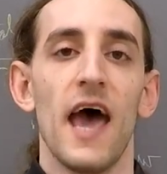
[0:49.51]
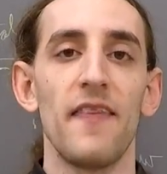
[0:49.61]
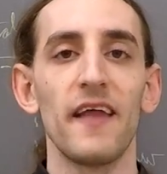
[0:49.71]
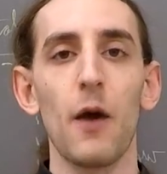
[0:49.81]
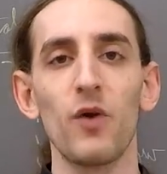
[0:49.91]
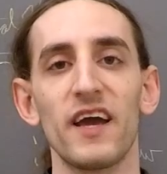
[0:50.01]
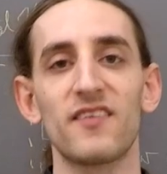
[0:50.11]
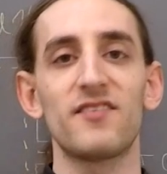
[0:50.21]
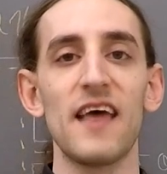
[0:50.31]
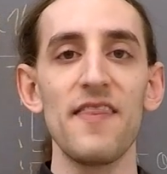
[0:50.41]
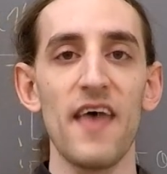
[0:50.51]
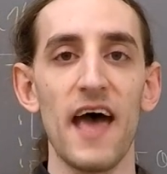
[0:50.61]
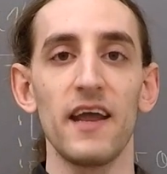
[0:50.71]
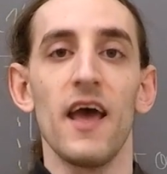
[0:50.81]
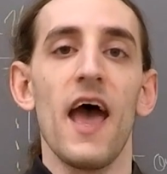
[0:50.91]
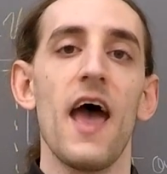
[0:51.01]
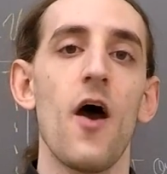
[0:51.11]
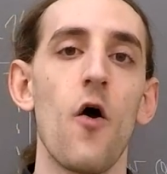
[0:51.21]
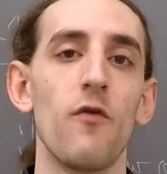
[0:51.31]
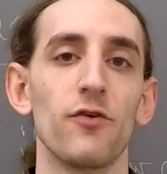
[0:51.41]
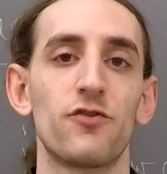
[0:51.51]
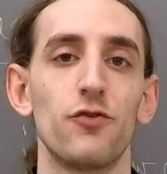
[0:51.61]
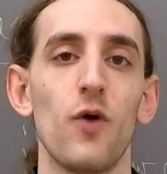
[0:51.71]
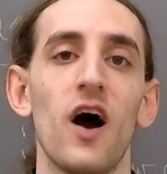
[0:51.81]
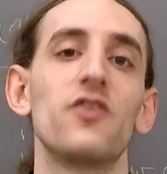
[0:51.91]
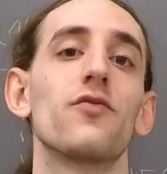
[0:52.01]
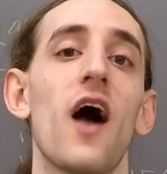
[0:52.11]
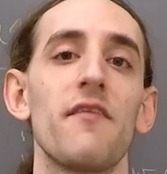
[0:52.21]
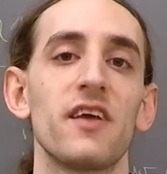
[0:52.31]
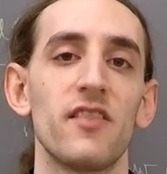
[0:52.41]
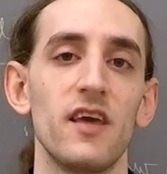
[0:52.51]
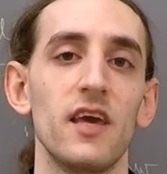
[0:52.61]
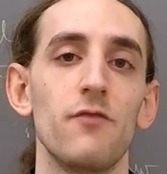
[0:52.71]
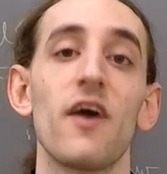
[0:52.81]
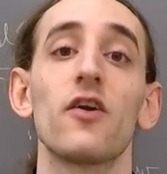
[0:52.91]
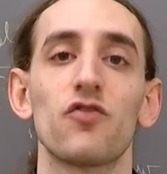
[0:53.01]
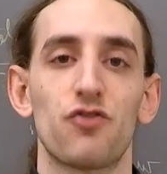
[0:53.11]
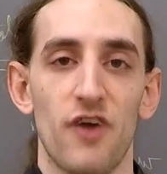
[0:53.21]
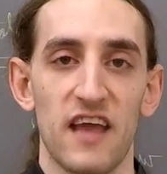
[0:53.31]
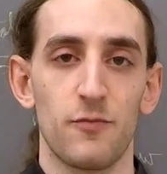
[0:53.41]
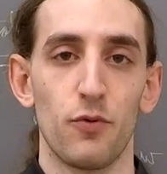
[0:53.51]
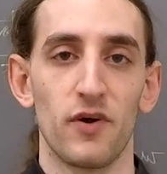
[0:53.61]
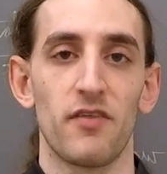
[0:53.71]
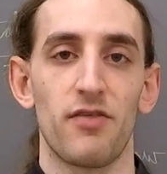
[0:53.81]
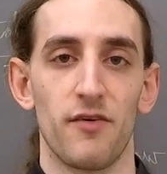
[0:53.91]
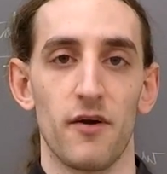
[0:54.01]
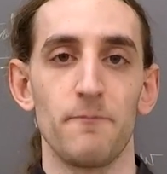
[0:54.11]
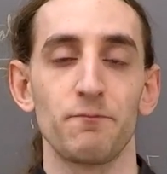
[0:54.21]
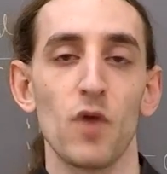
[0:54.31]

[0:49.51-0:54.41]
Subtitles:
and then I want to extend that over to deriving the Reynolds Transport Theorem.